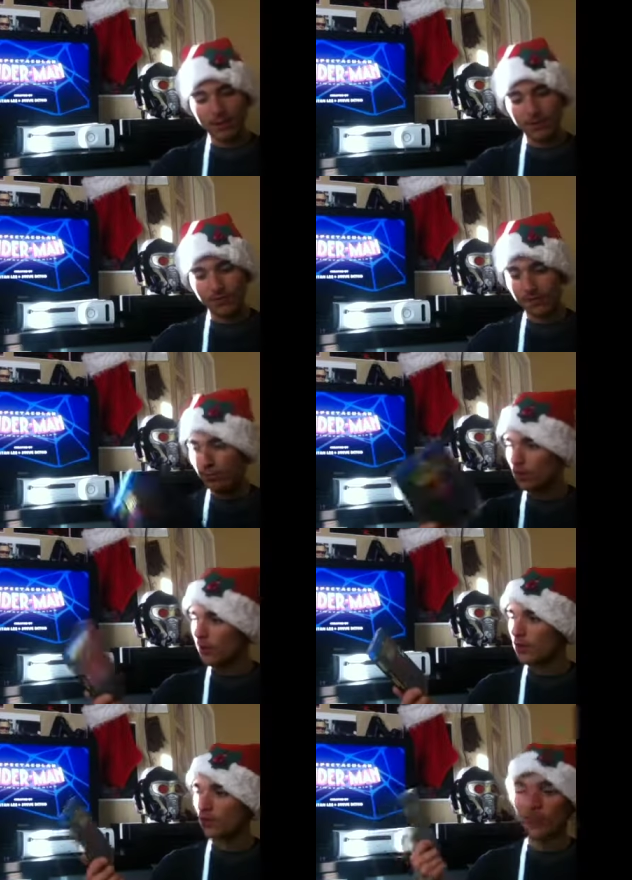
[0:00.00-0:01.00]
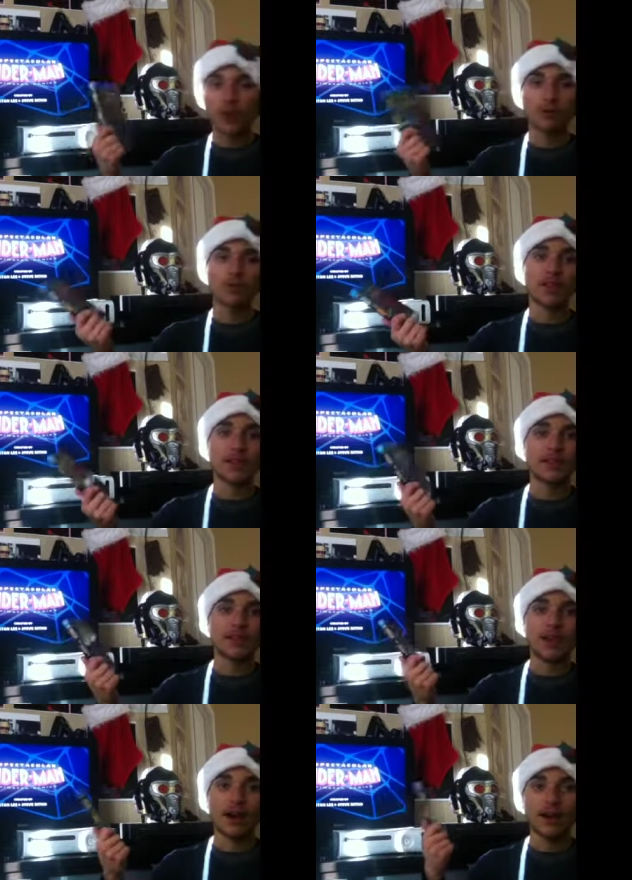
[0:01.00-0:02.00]
Blu-ray just helps that
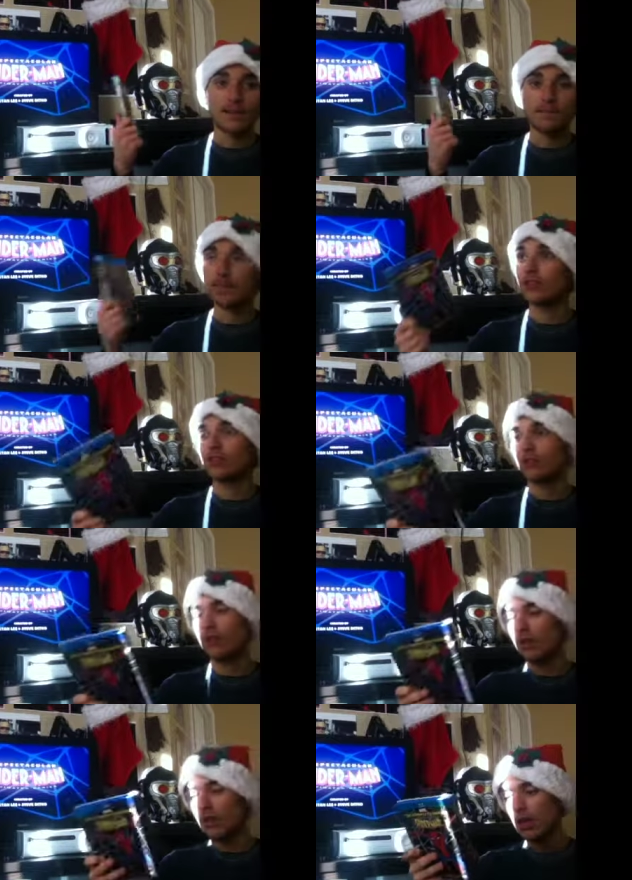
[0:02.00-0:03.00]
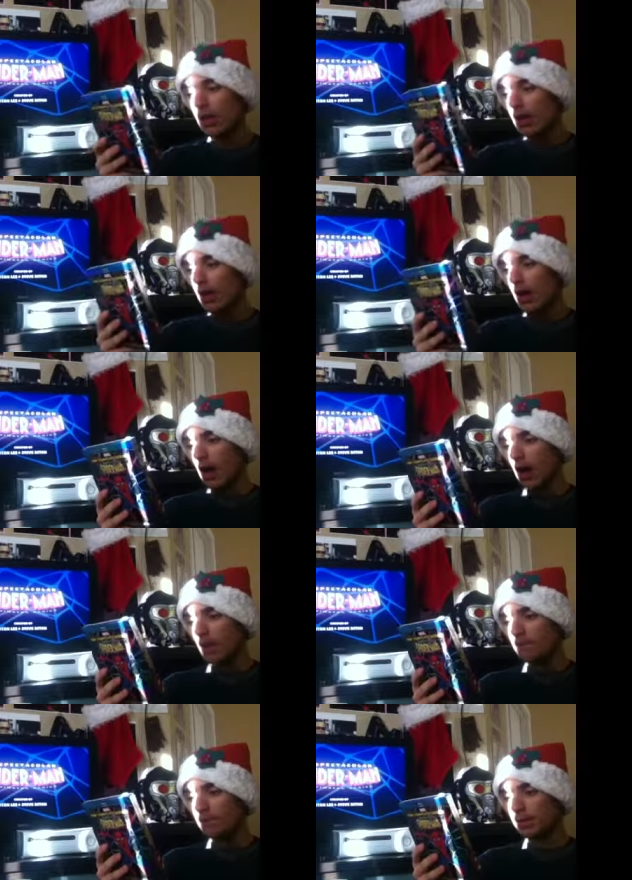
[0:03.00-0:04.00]
immensely.
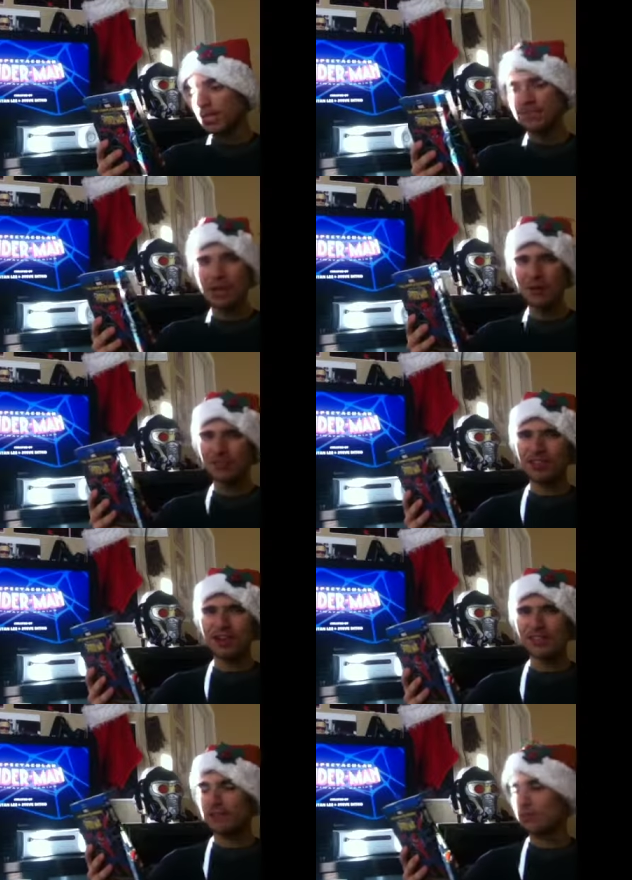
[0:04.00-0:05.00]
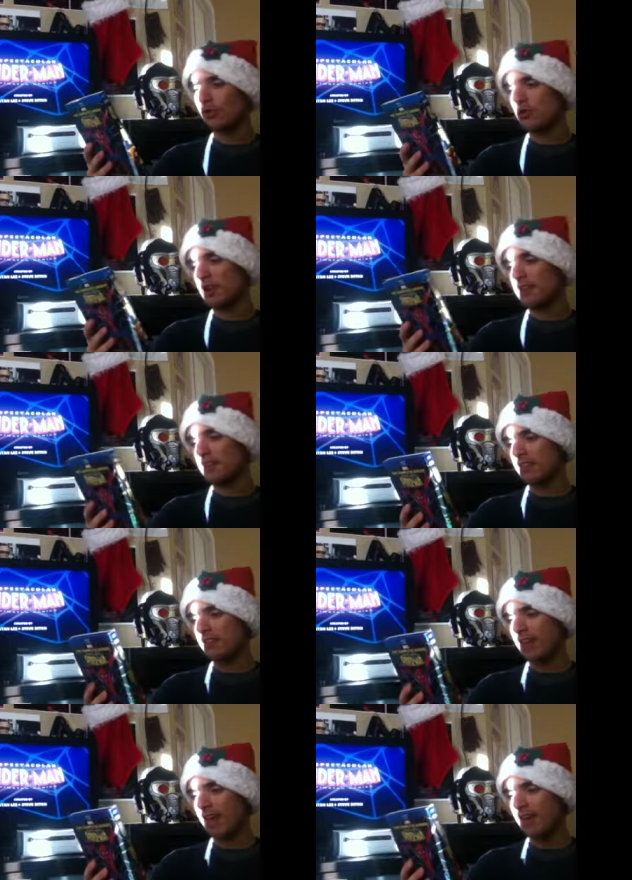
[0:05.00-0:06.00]
But a downside to the Blu-rays is
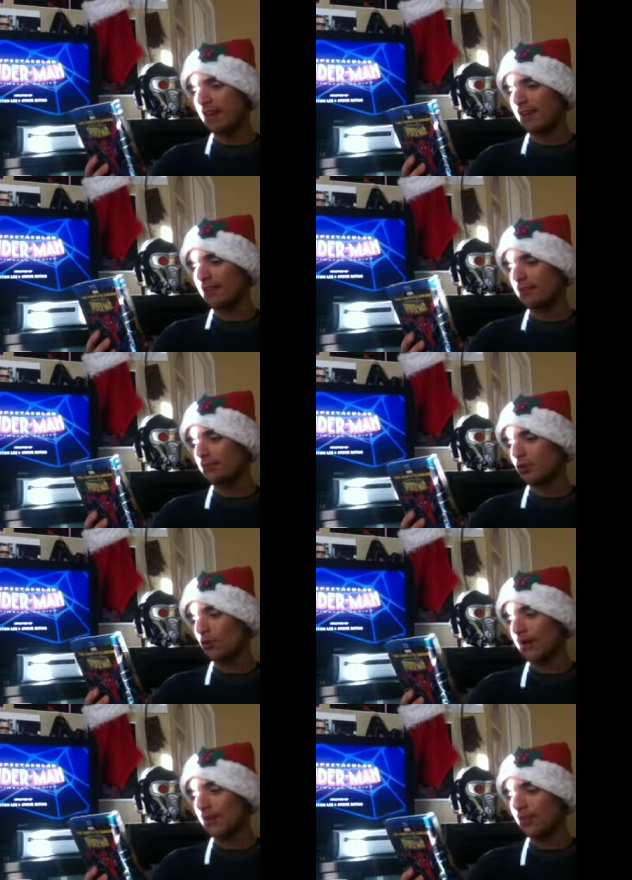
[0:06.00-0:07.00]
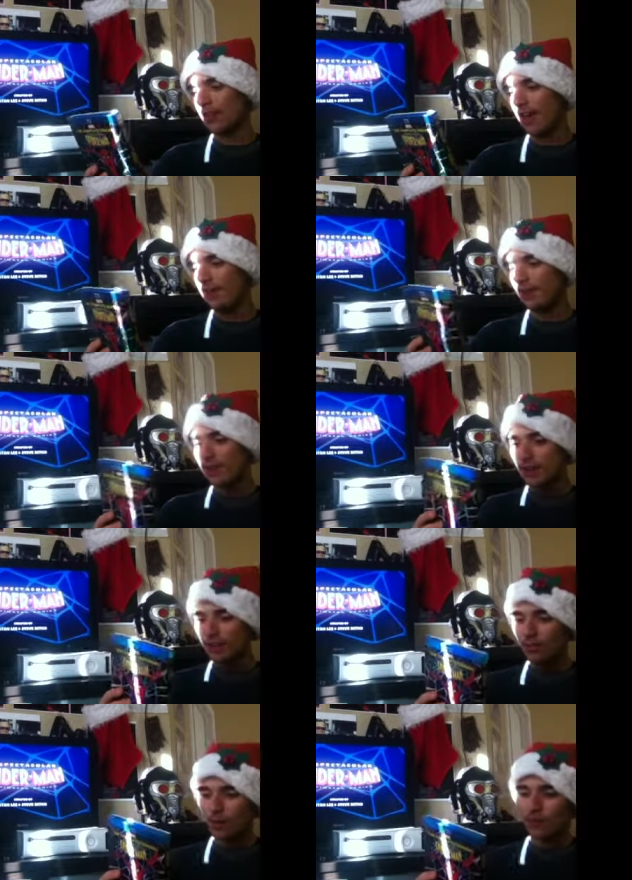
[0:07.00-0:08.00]
that the
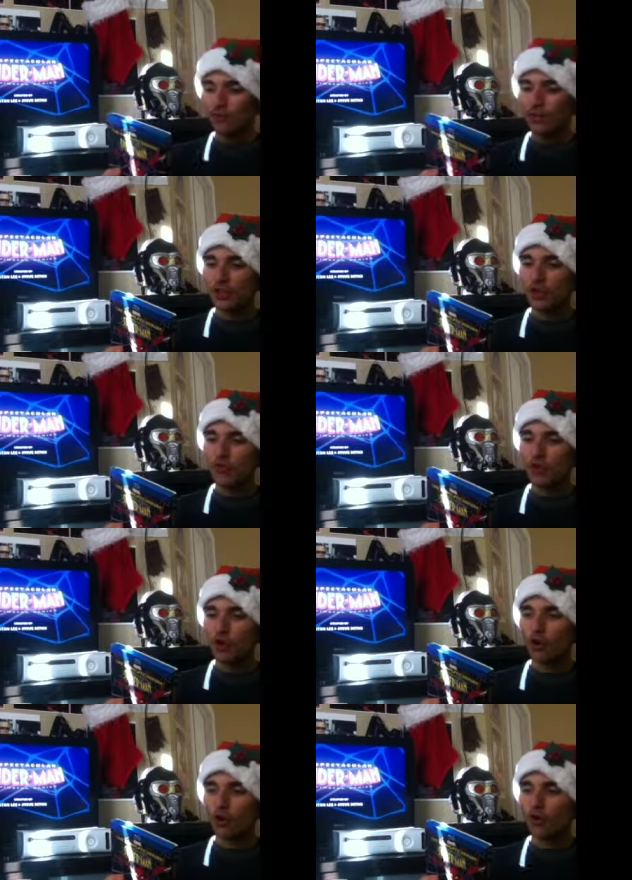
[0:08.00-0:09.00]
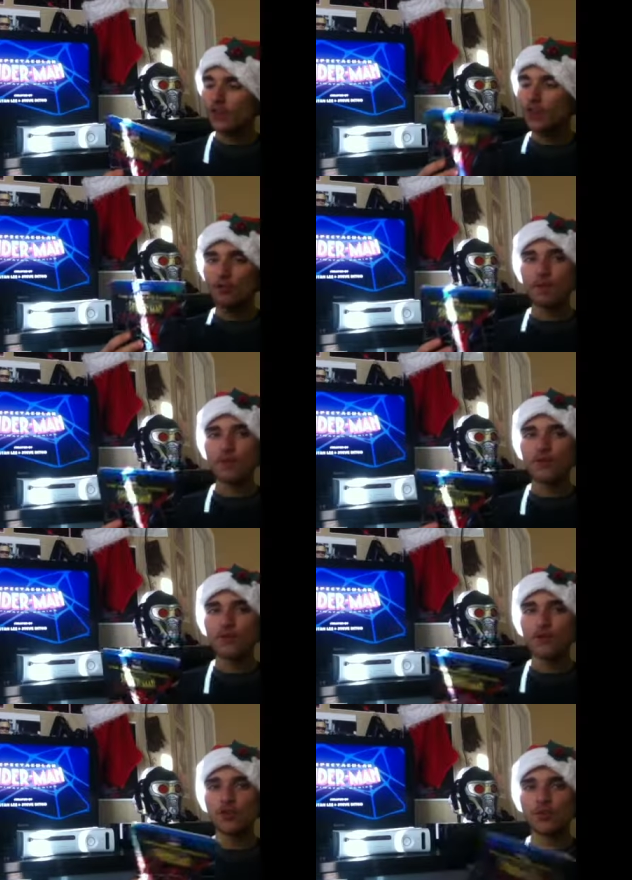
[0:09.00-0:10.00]
special features are only the special features
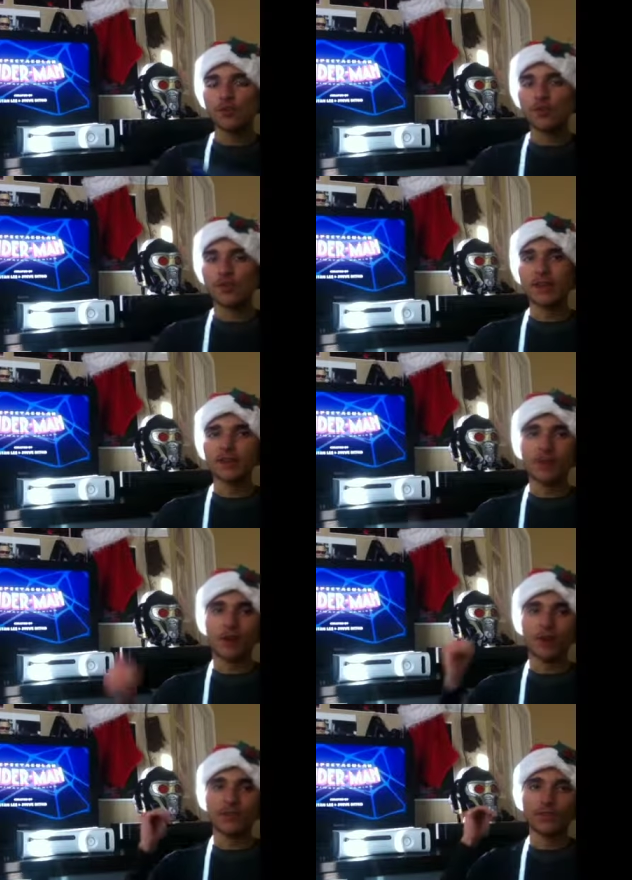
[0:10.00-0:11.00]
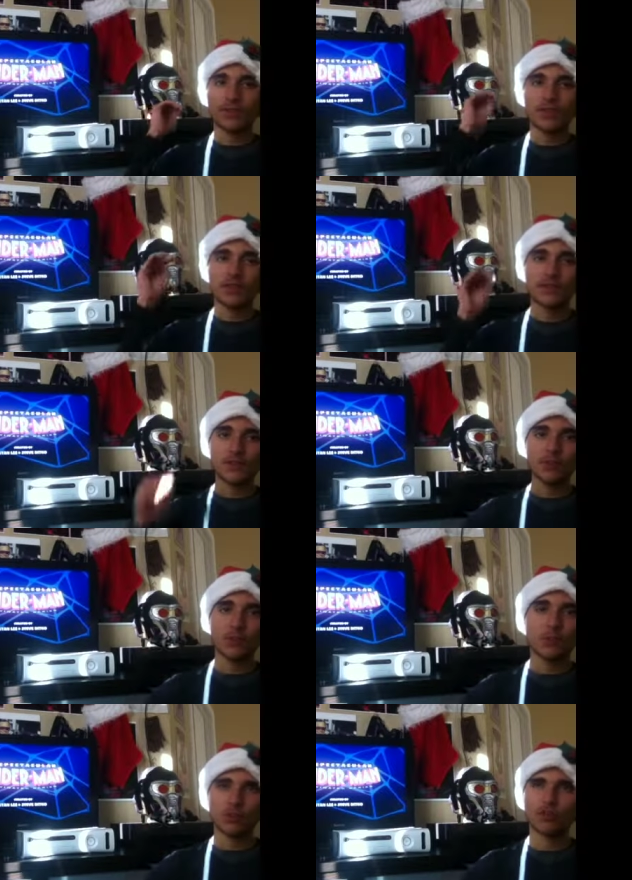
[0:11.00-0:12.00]
released on the
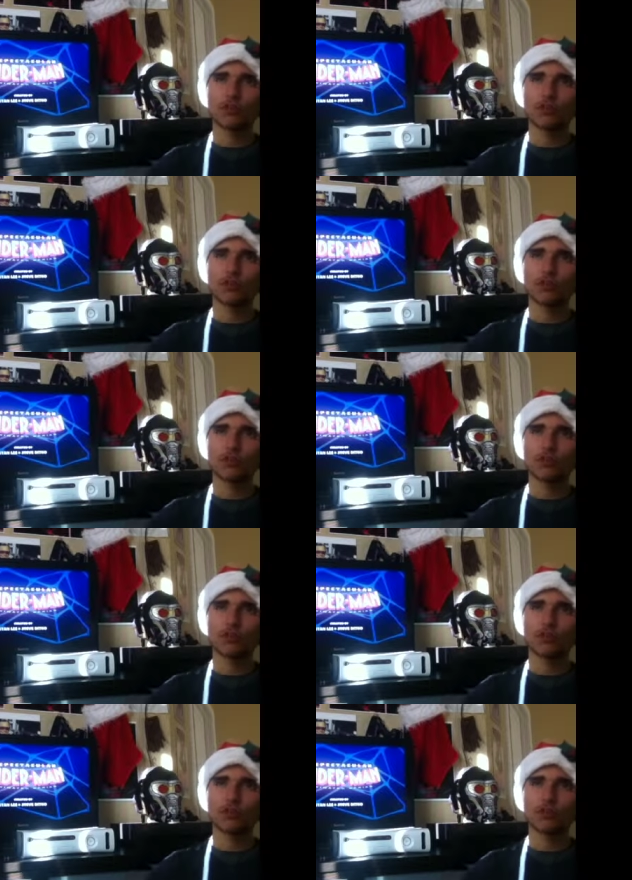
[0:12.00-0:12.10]
certain